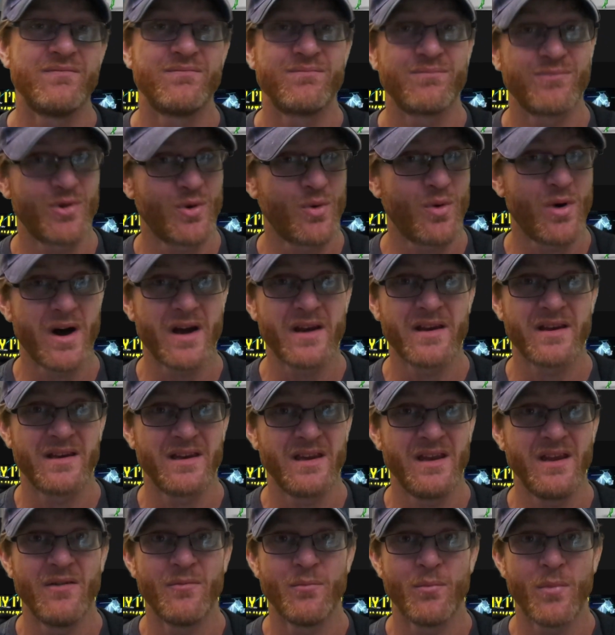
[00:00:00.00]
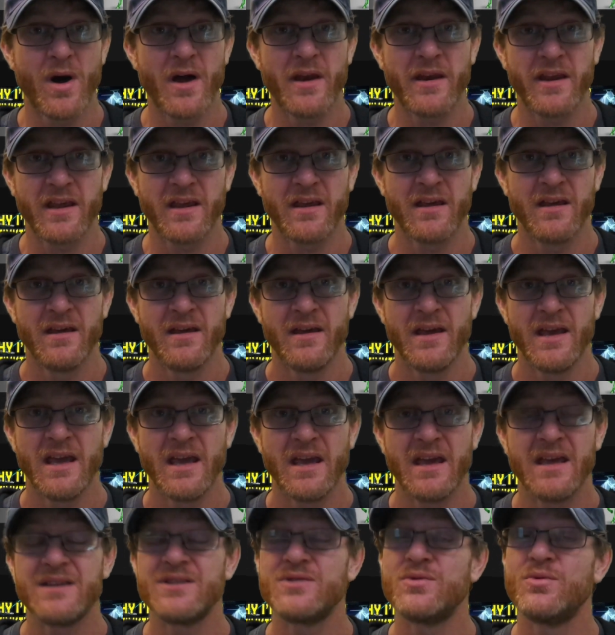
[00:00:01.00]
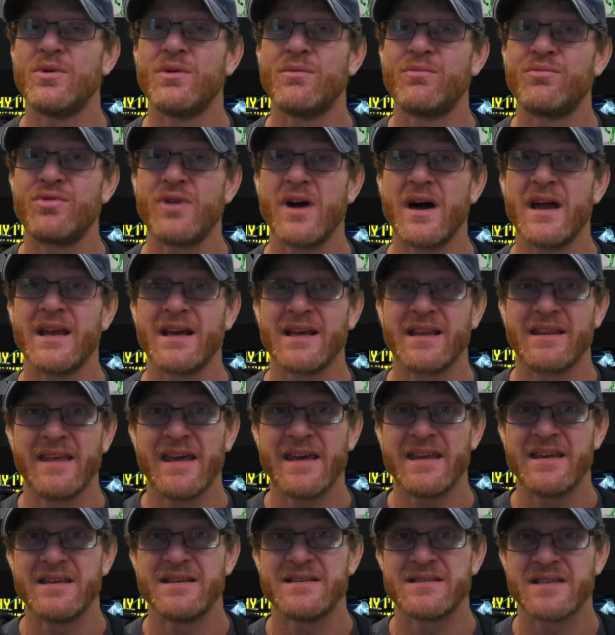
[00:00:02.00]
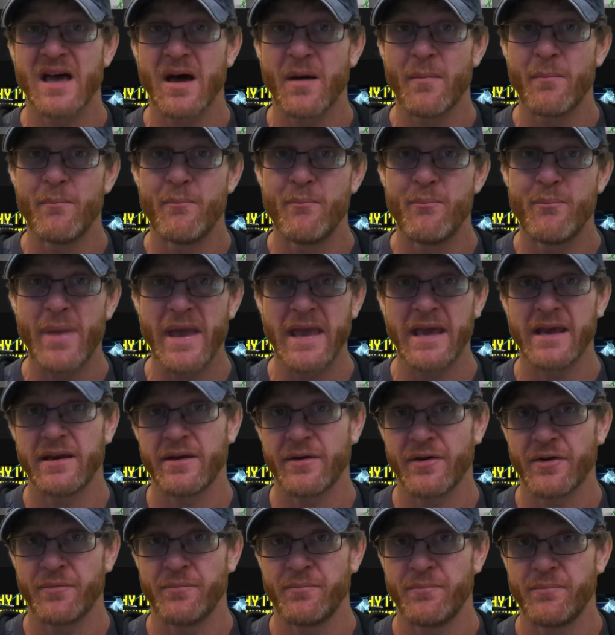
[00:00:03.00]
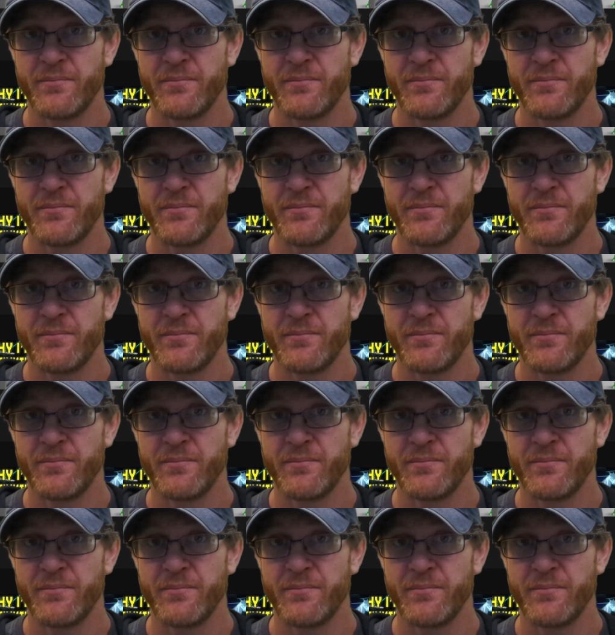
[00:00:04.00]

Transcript: quantity of money into a product that is a beta.